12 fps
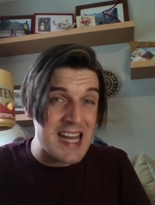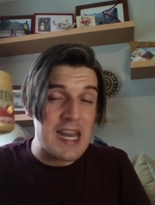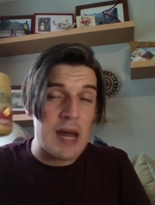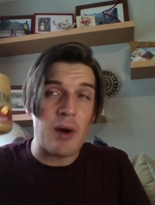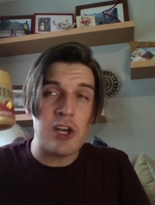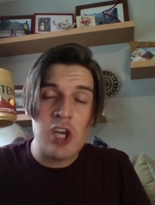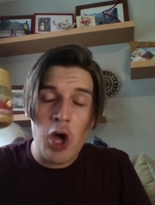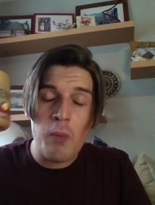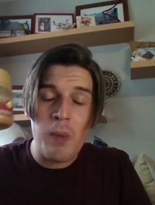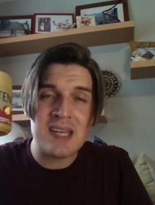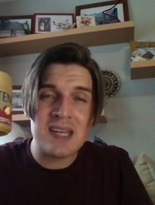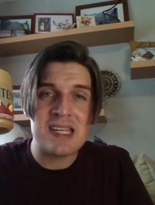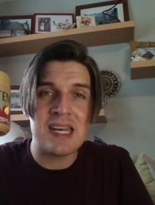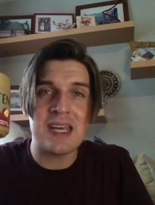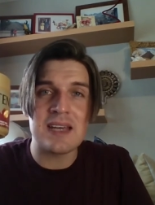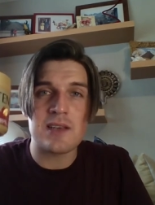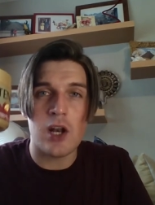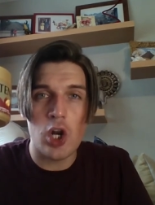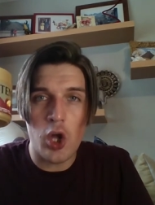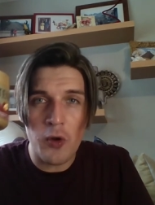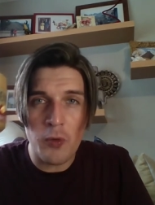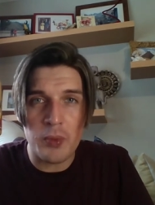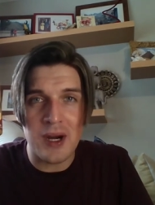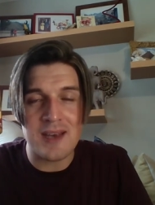Now I know Pantene gets a lot
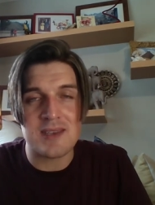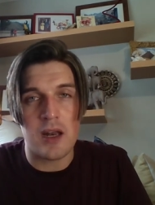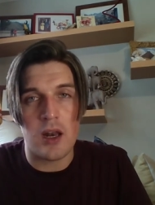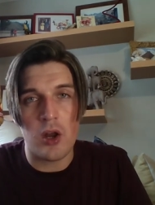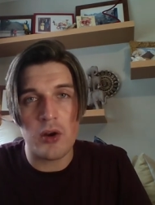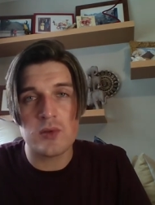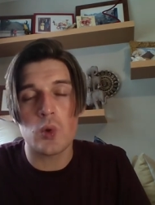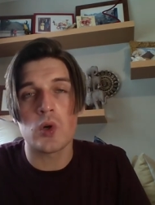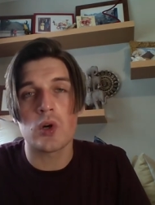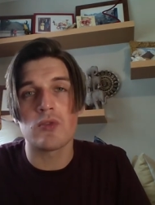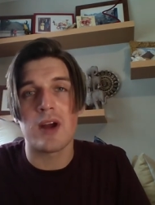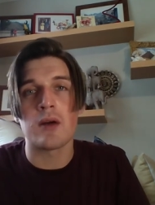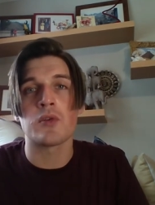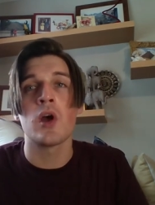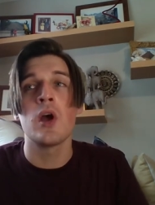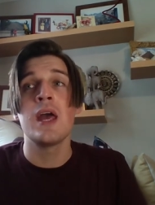of press and a lot of talk around.